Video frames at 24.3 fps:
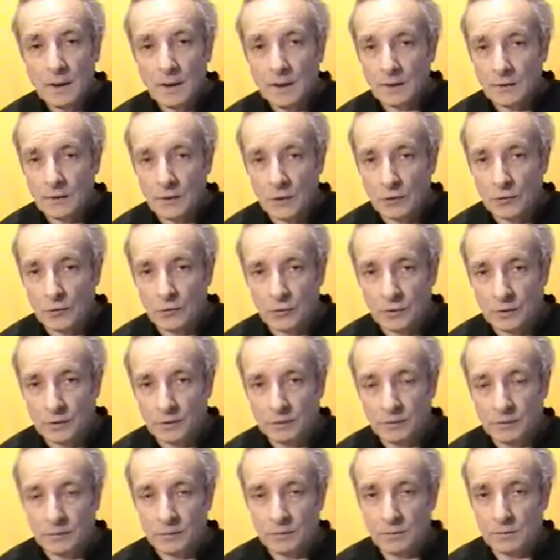is often
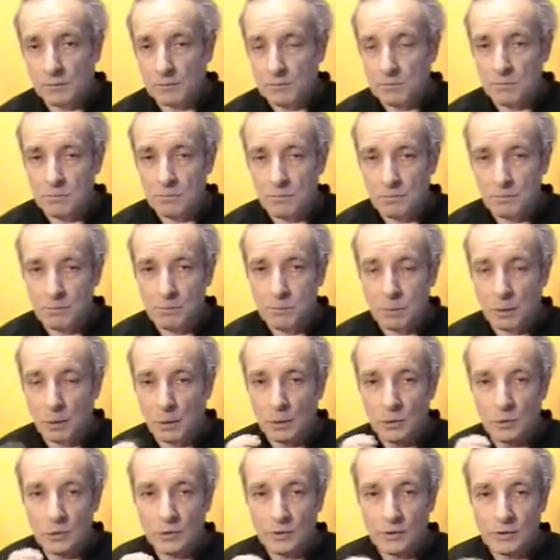
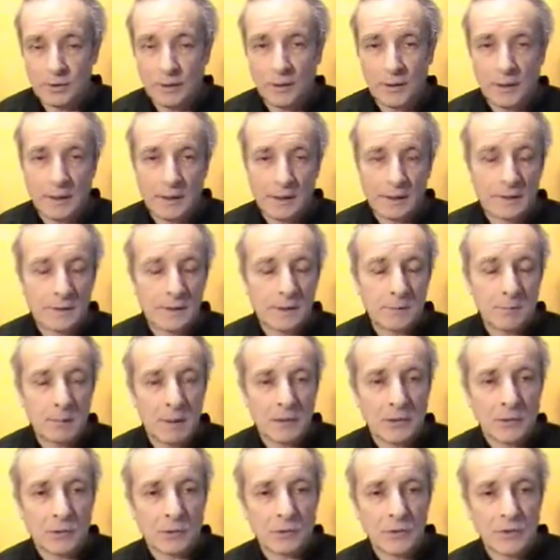blown at
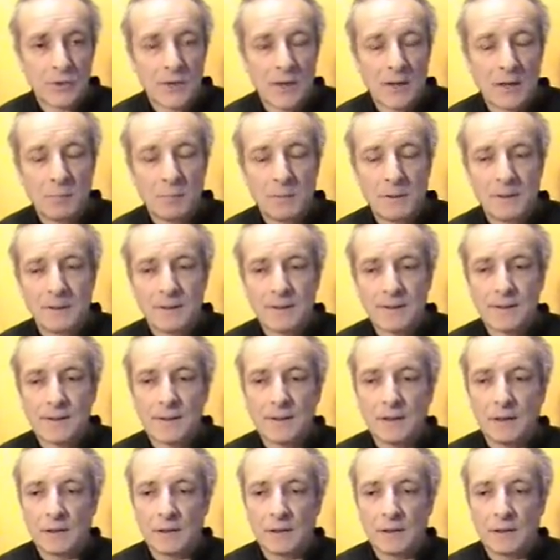special ceremonies,